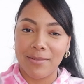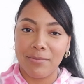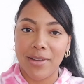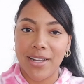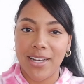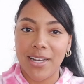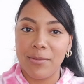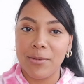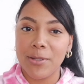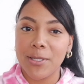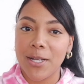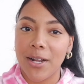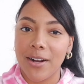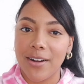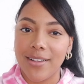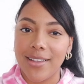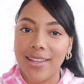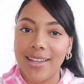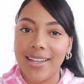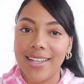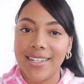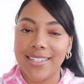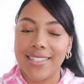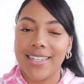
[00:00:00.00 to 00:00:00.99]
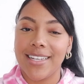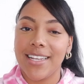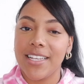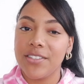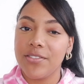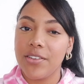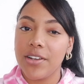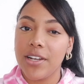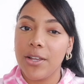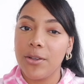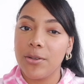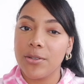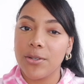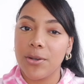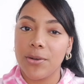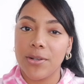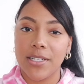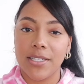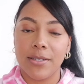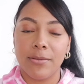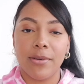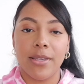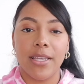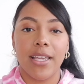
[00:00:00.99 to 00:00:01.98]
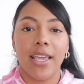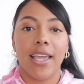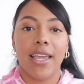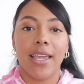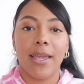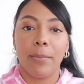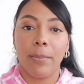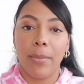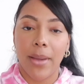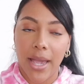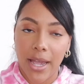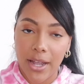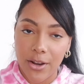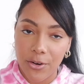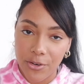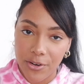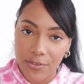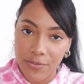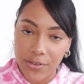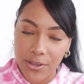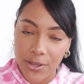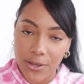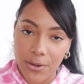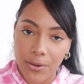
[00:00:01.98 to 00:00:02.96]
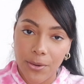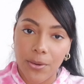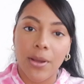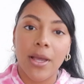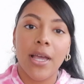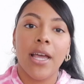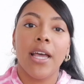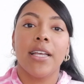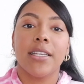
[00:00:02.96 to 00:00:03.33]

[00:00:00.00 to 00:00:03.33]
My name is Carla and today's video is going to be a bag review